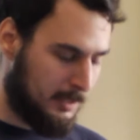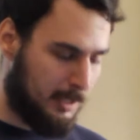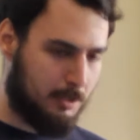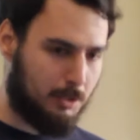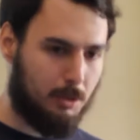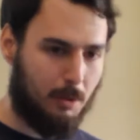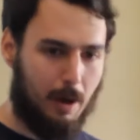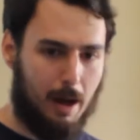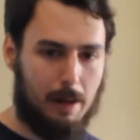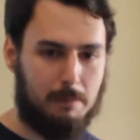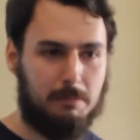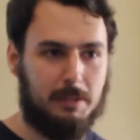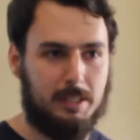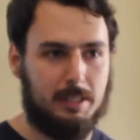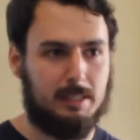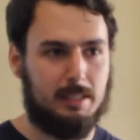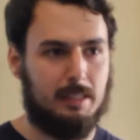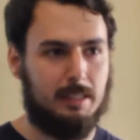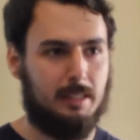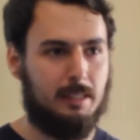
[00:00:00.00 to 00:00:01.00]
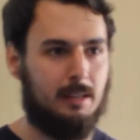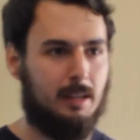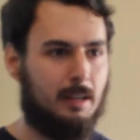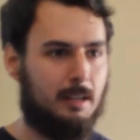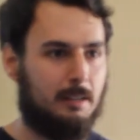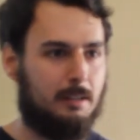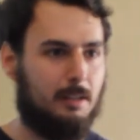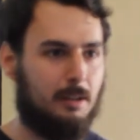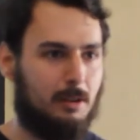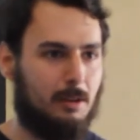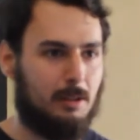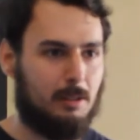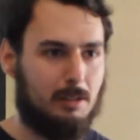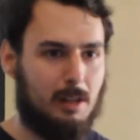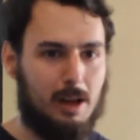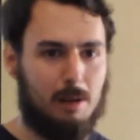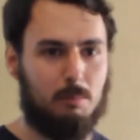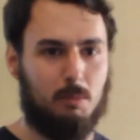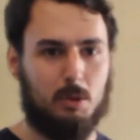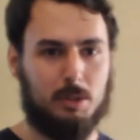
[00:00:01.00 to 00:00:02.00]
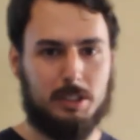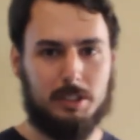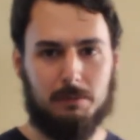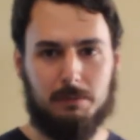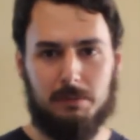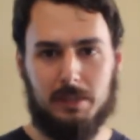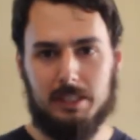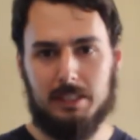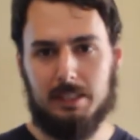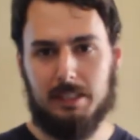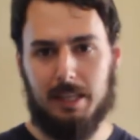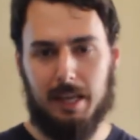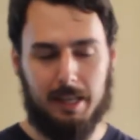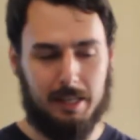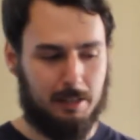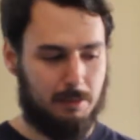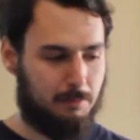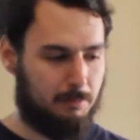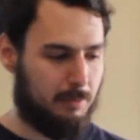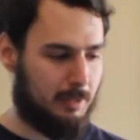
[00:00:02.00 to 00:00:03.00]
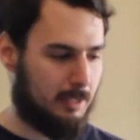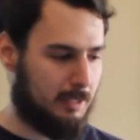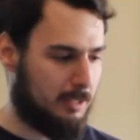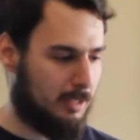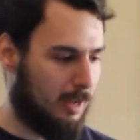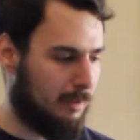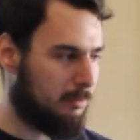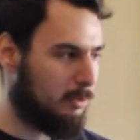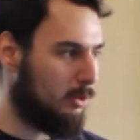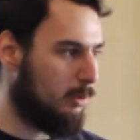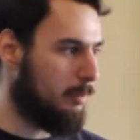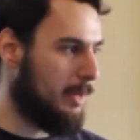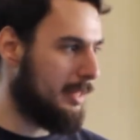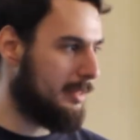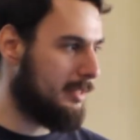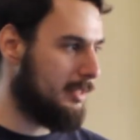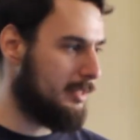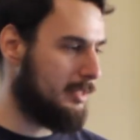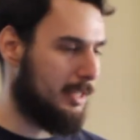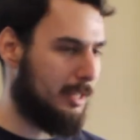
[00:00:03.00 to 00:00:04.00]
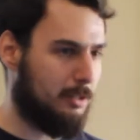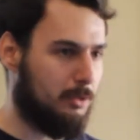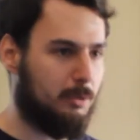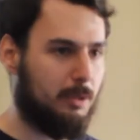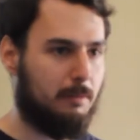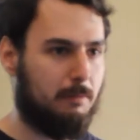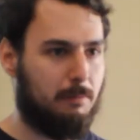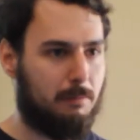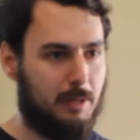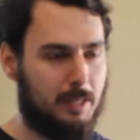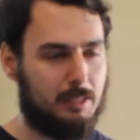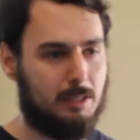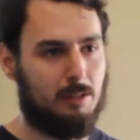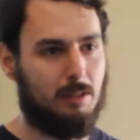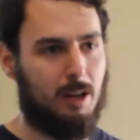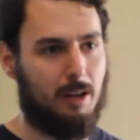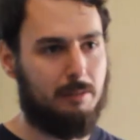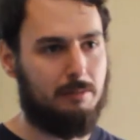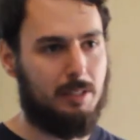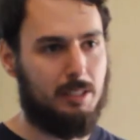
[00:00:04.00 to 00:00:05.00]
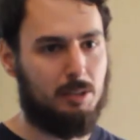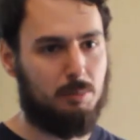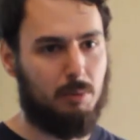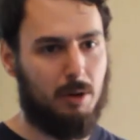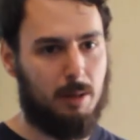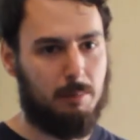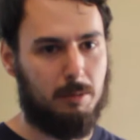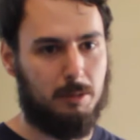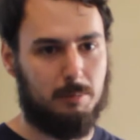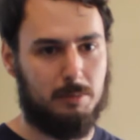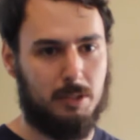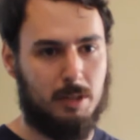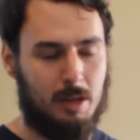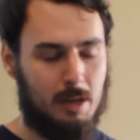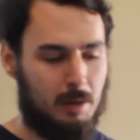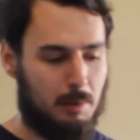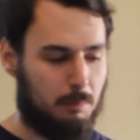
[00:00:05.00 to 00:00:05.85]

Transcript: so obviously, there are a lot more sophisticated philosophical methods, and you can fix a lot of these problems.